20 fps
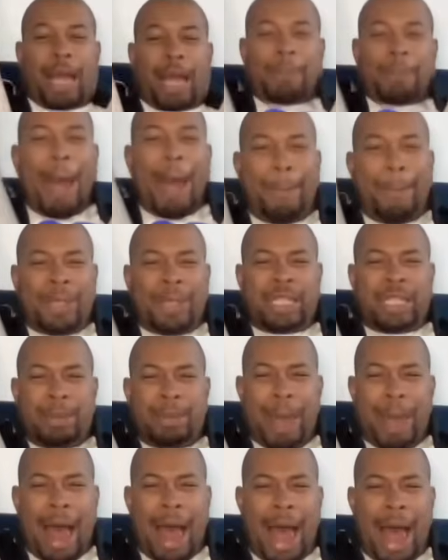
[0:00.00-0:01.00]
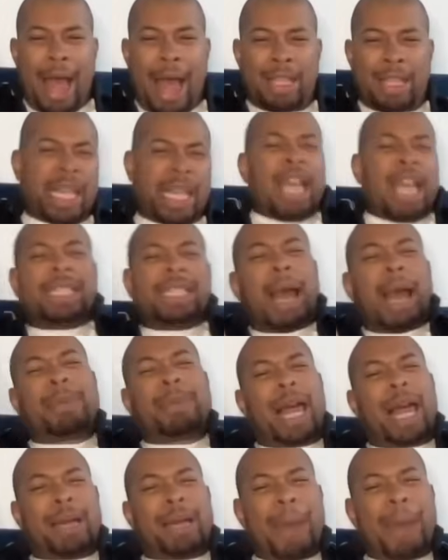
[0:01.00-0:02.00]
my pussy miles. Stop
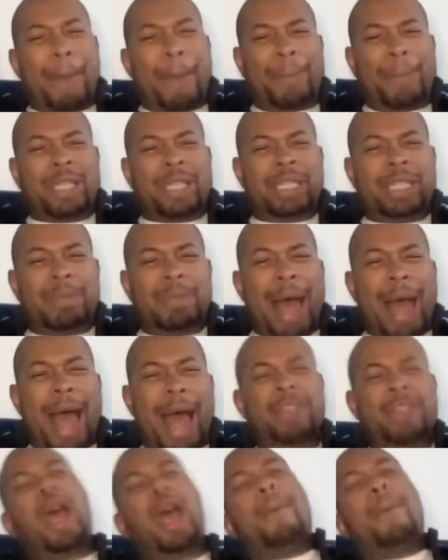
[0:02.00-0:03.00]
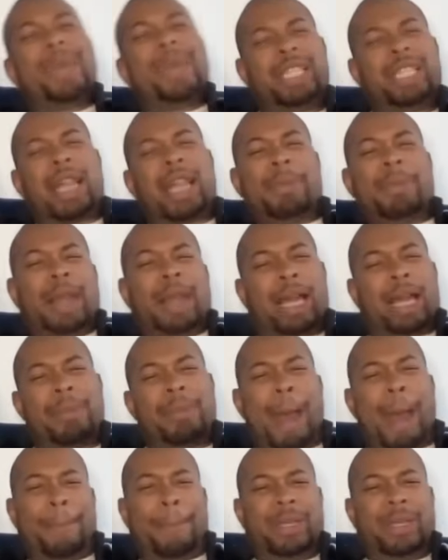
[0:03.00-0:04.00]
clocking my pussy miles. Bitch, stop clocking my
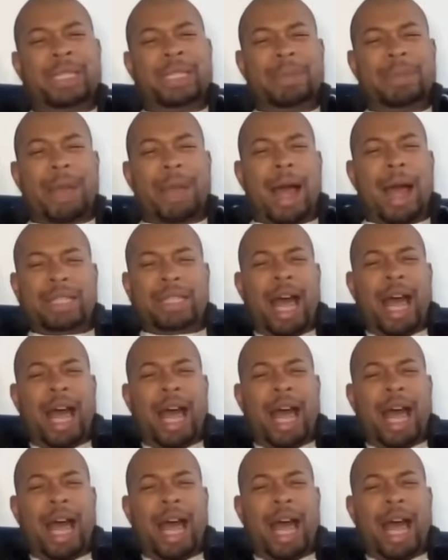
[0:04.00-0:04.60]
pussy miles.